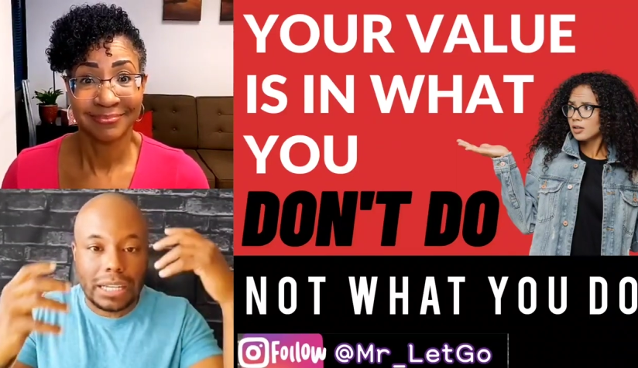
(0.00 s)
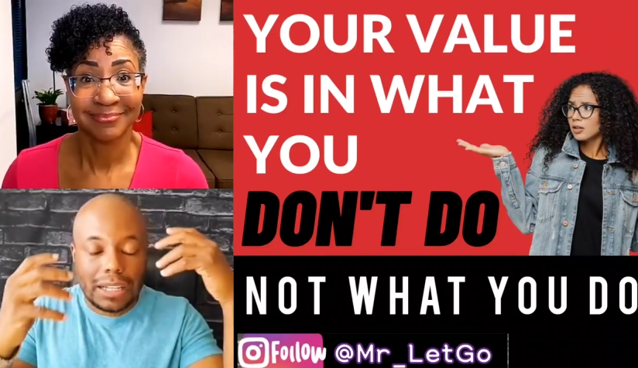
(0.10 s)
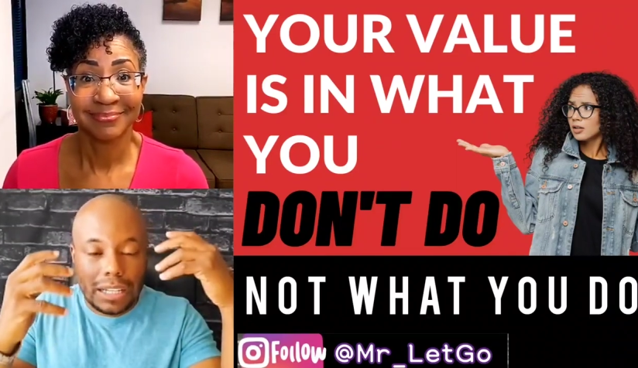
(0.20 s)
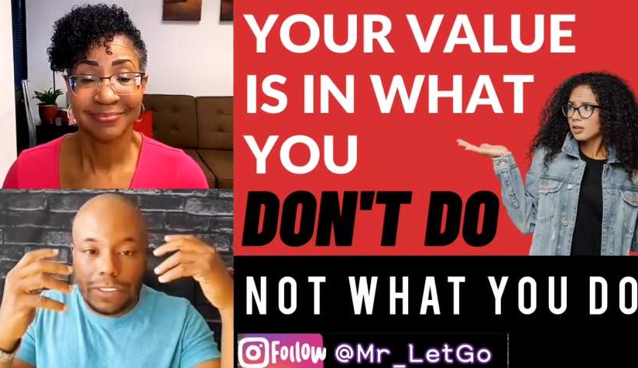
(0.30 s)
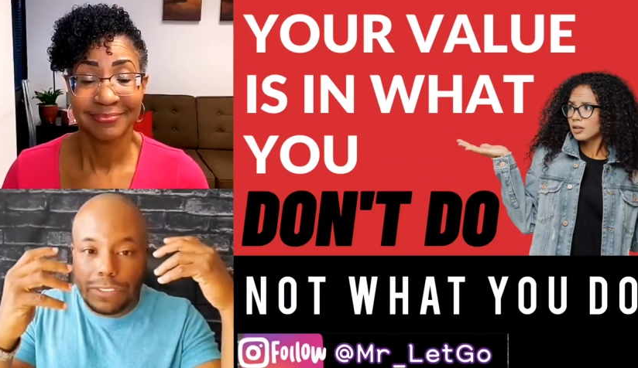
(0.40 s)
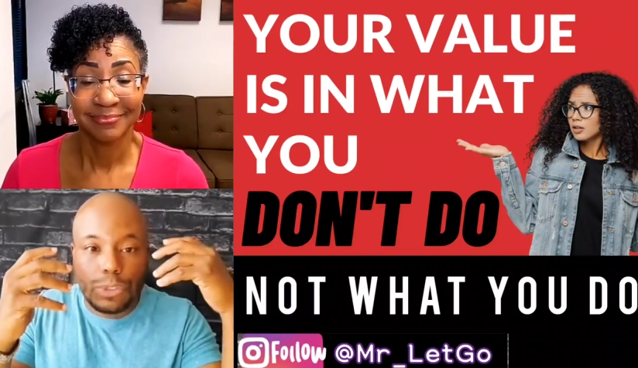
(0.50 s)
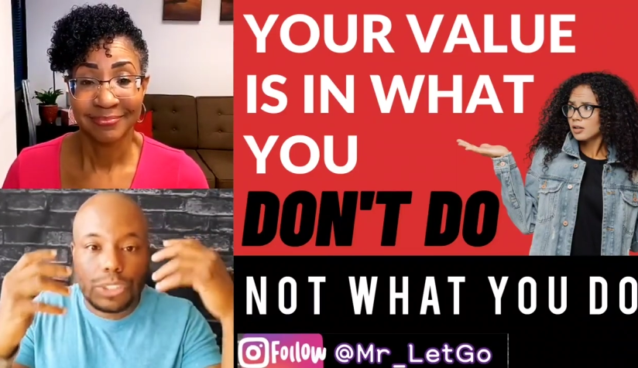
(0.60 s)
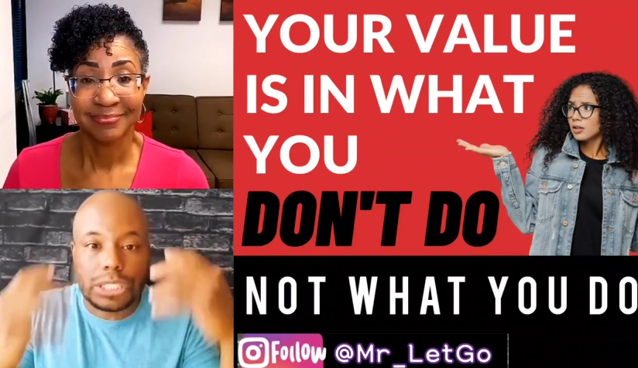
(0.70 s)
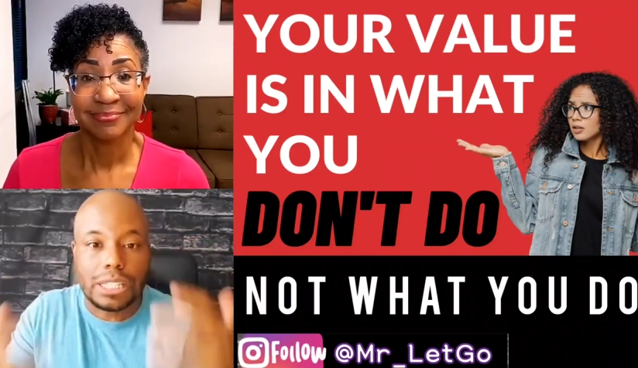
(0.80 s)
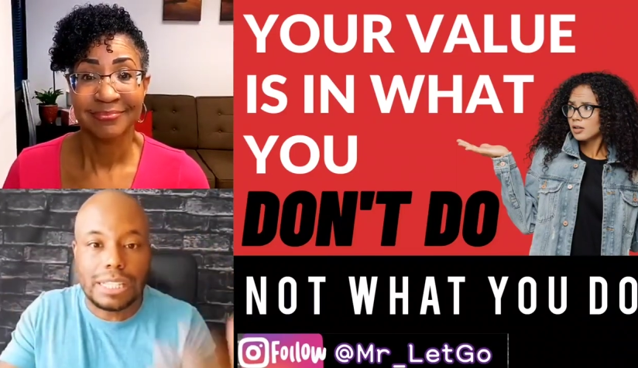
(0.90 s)
Speaker 1: If you
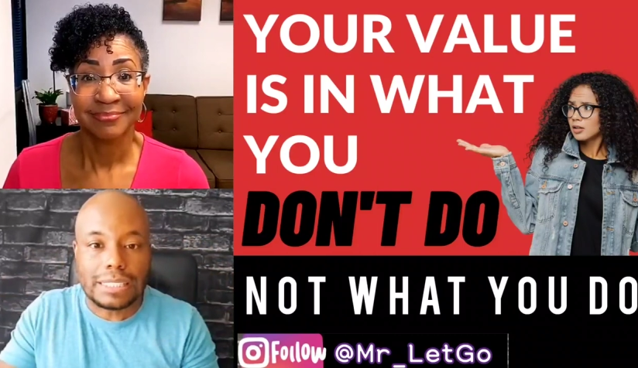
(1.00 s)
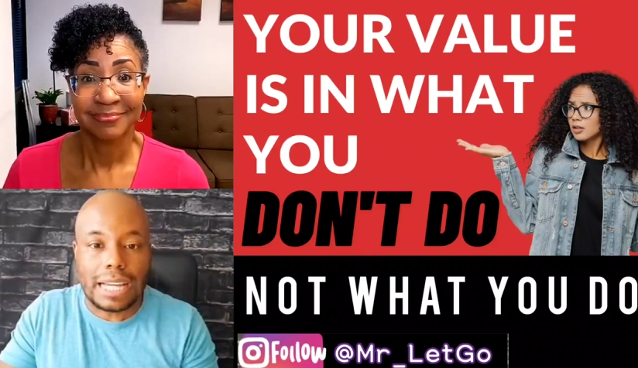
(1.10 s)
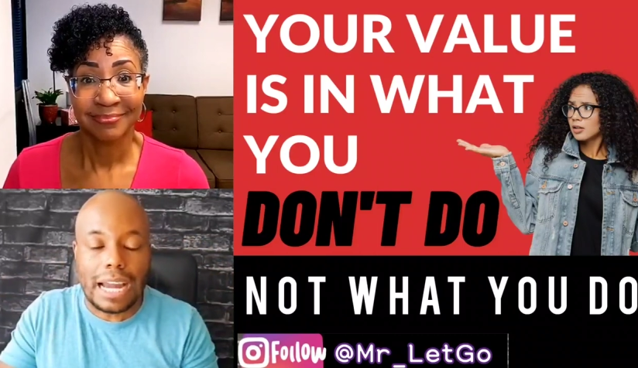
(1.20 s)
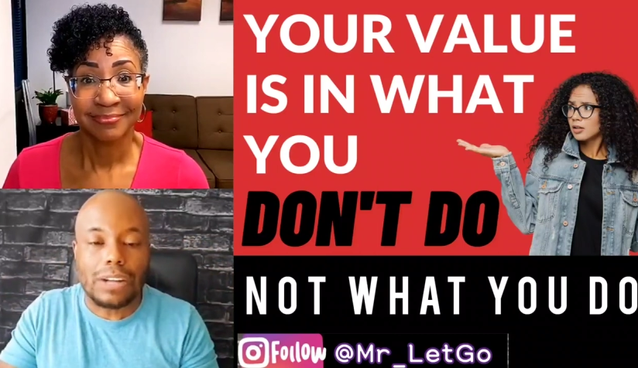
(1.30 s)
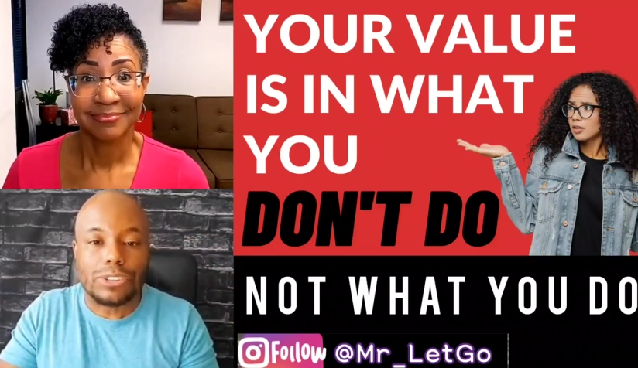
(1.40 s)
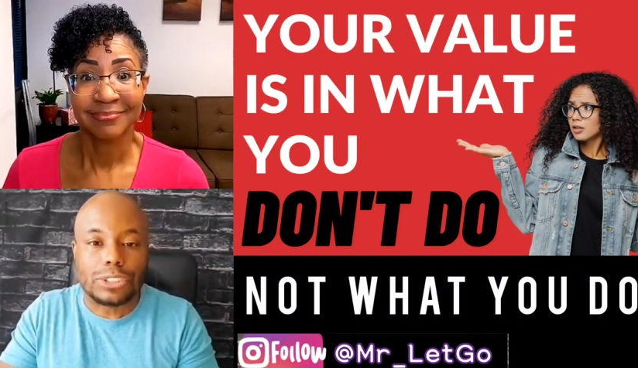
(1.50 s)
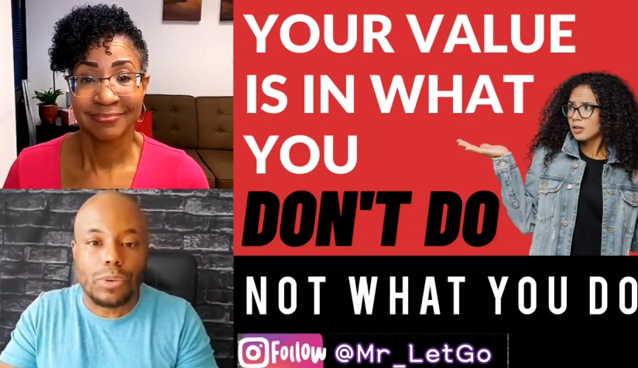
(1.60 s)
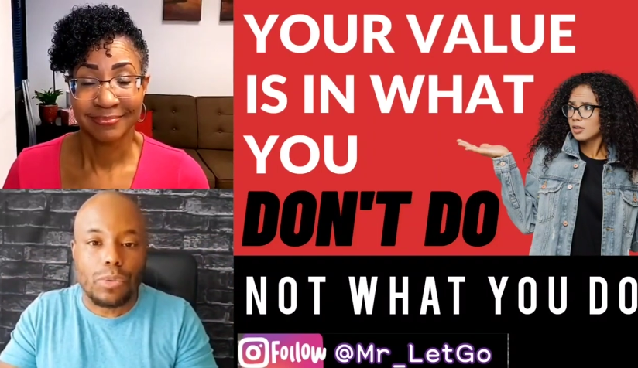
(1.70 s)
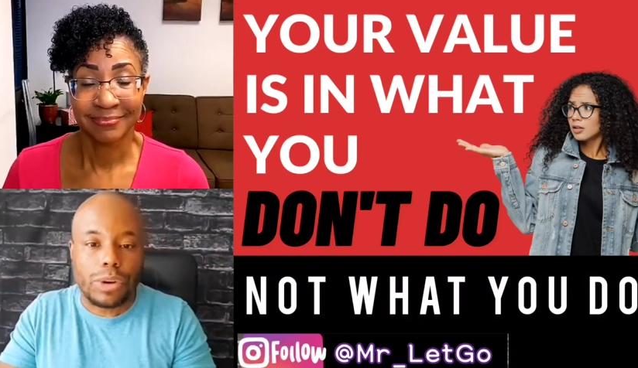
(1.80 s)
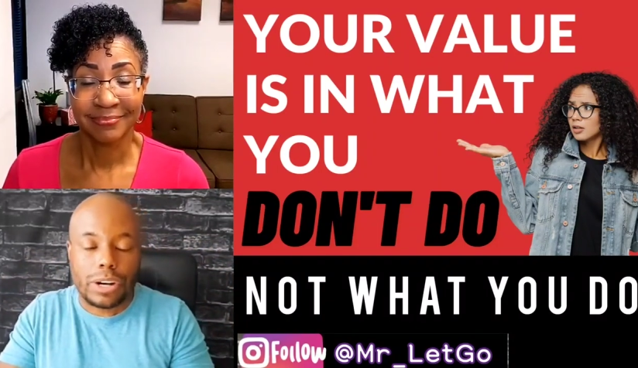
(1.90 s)
sit down
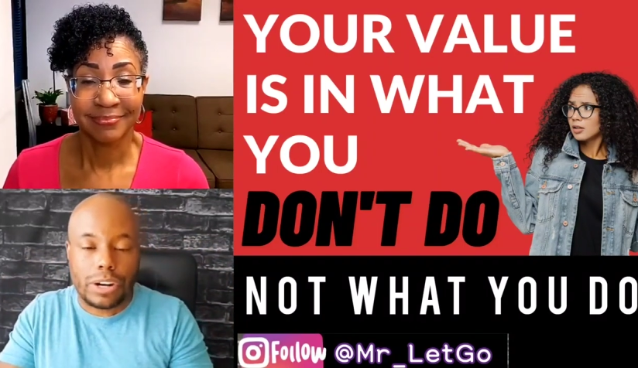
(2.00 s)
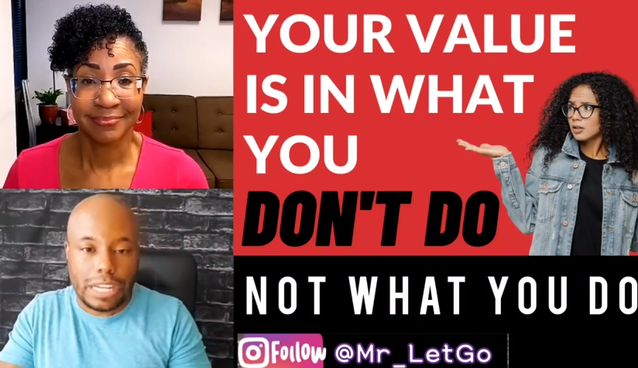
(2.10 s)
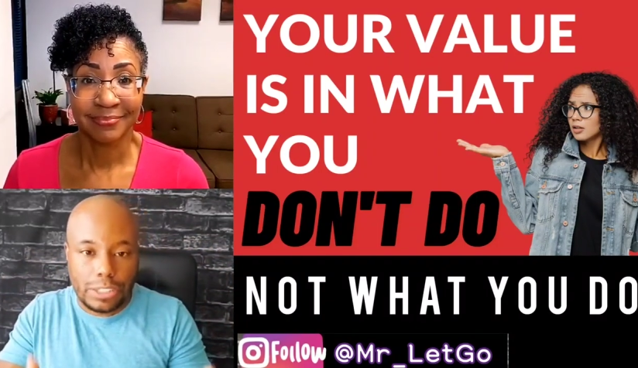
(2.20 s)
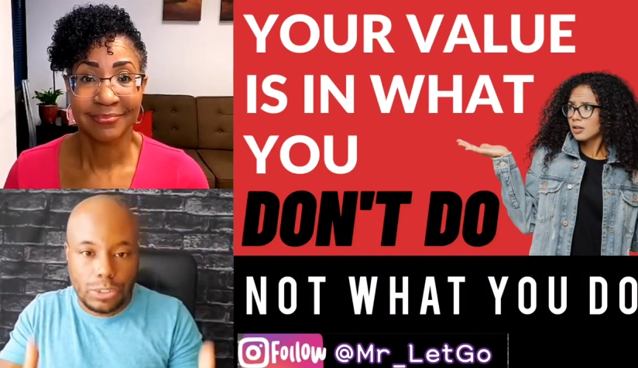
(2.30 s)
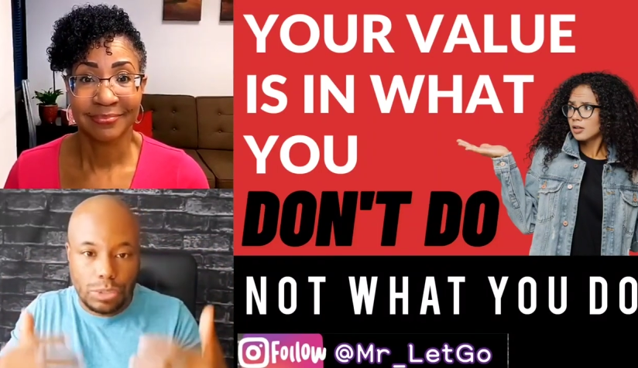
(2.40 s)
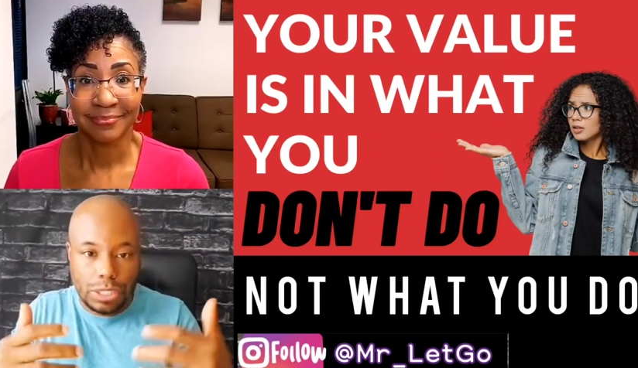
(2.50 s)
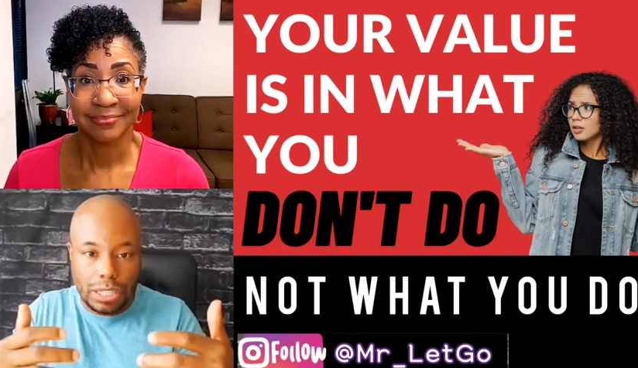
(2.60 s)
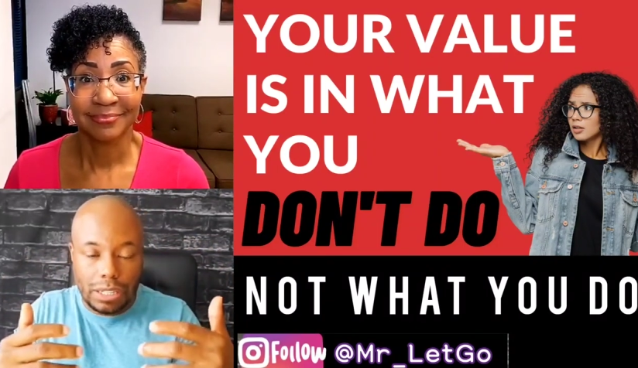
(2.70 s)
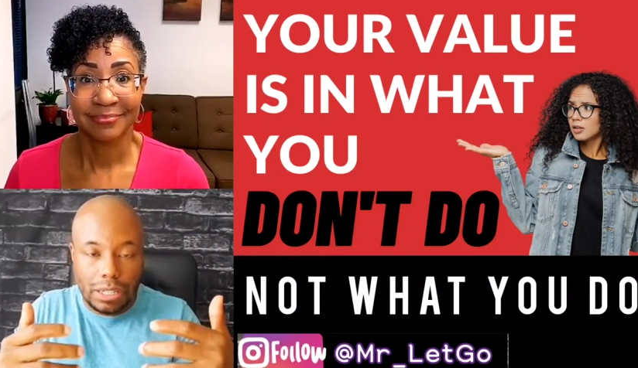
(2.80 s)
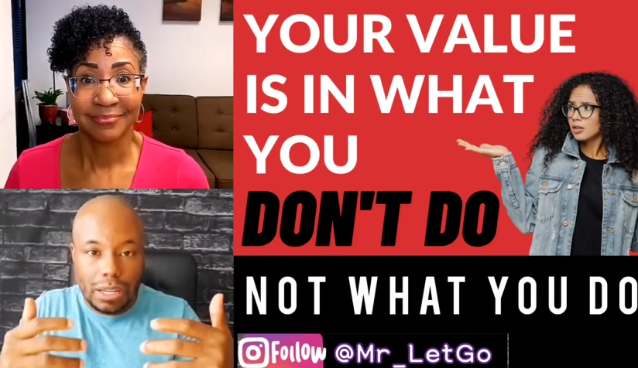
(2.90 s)
somewhere and you get